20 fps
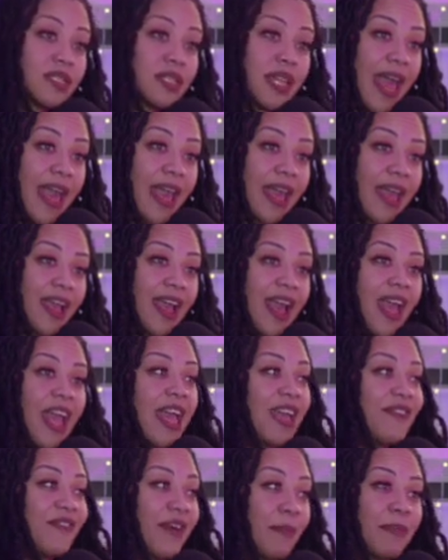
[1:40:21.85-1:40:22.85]
Like
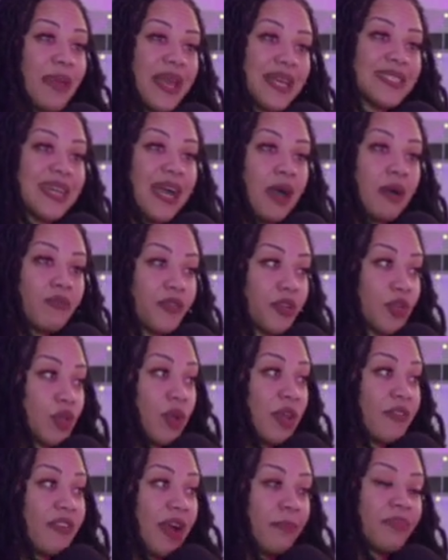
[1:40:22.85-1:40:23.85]
if I make time for you,
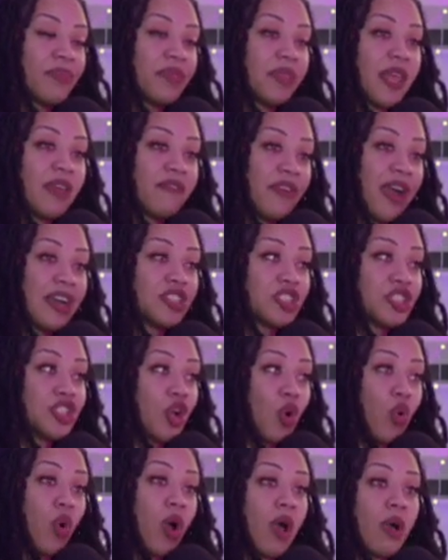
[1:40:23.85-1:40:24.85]
if I
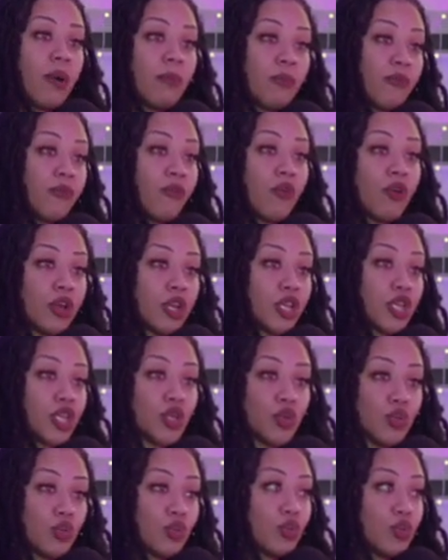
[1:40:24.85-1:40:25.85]
show up for
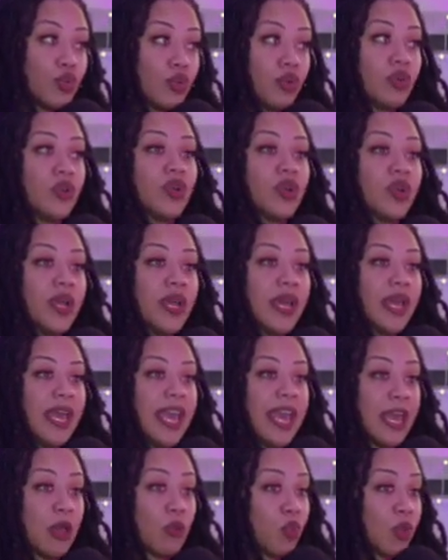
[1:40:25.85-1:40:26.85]
you,
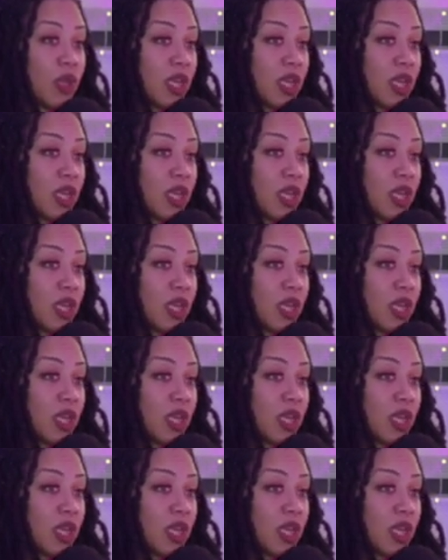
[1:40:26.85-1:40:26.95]
and we